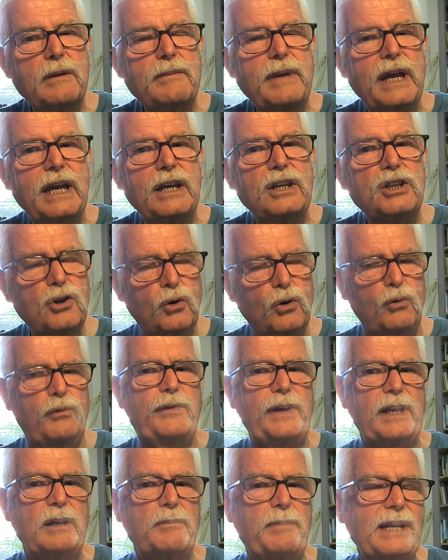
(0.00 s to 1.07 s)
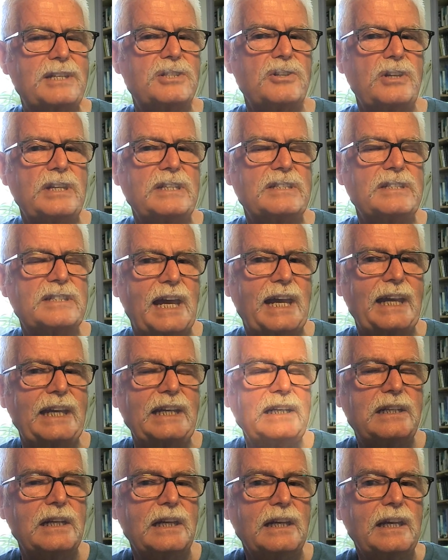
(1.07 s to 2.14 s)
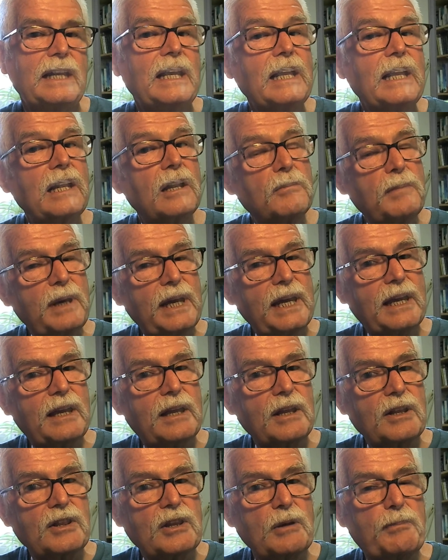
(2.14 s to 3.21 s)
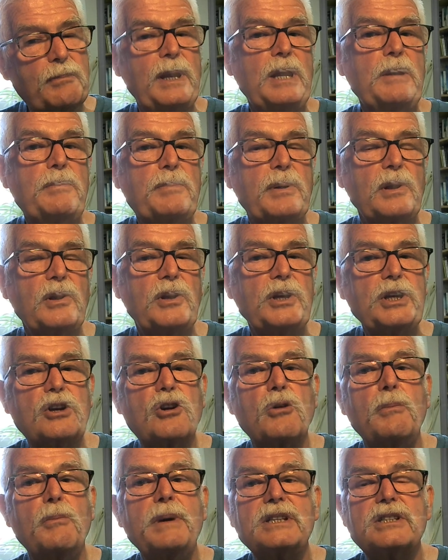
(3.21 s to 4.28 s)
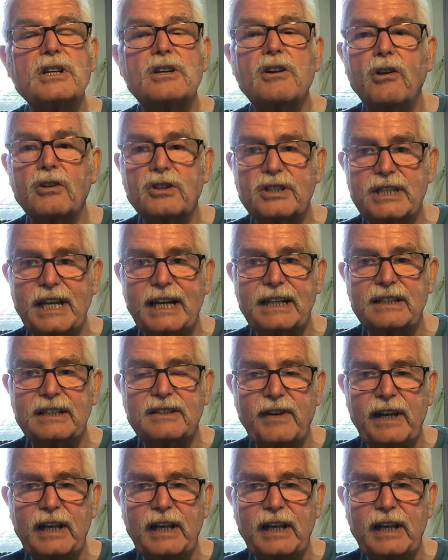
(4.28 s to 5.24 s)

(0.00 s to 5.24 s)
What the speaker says: will it make you feel better inside, it'll make the people that you come into contact